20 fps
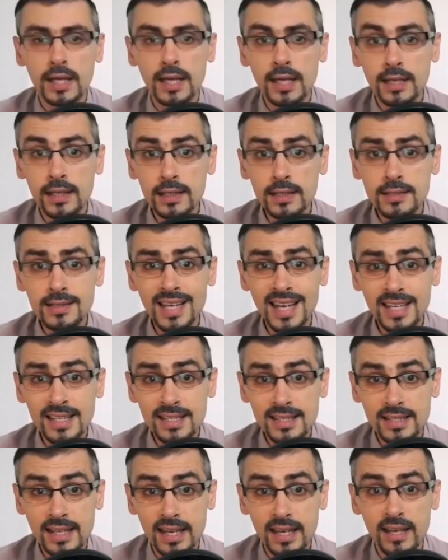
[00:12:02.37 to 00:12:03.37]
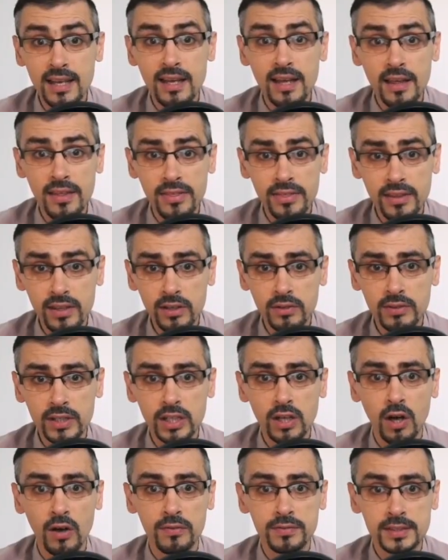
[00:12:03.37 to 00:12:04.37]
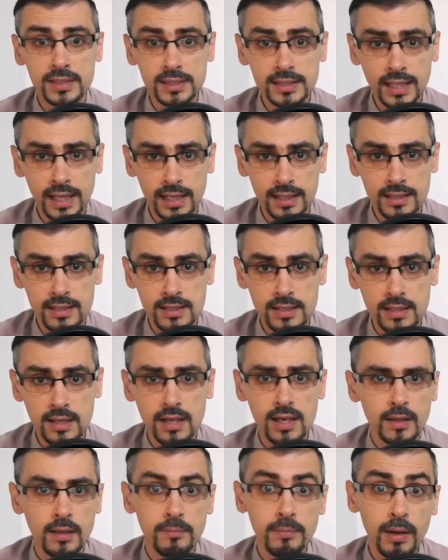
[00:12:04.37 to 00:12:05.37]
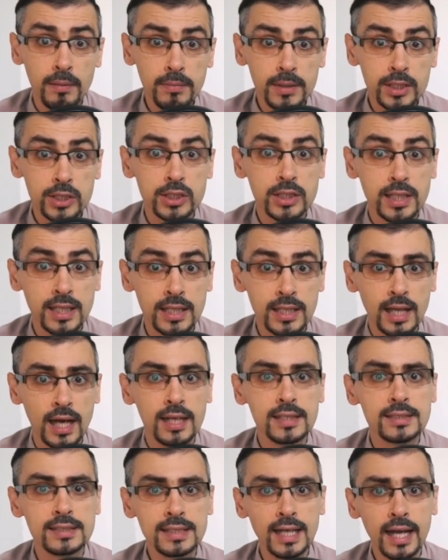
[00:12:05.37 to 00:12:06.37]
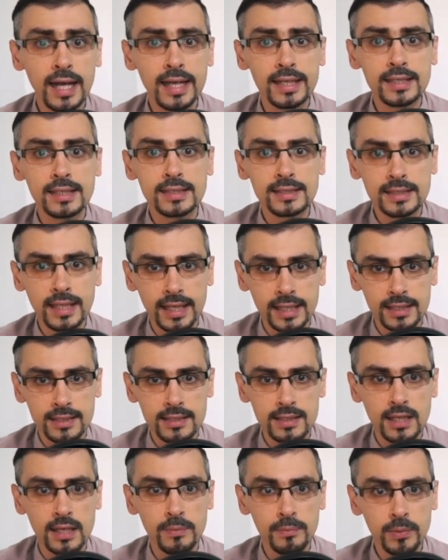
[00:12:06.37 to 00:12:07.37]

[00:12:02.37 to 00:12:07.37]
In his essay, Theory of the Text, published in Untying the Text, a